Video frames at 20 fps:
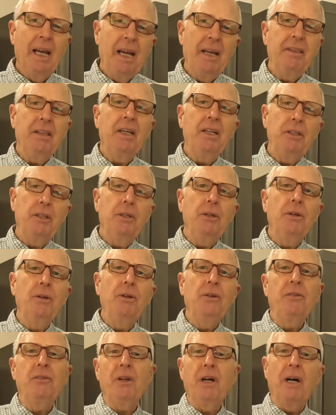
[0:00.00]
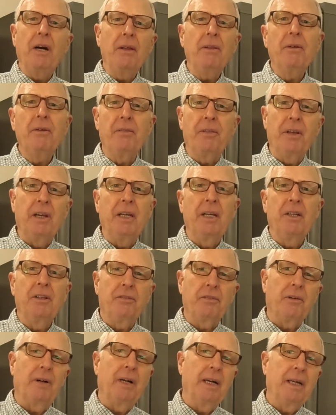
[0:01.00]
and then use other
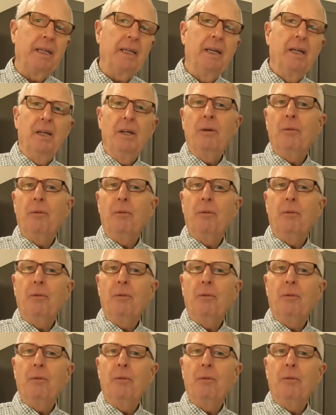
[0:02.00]
things like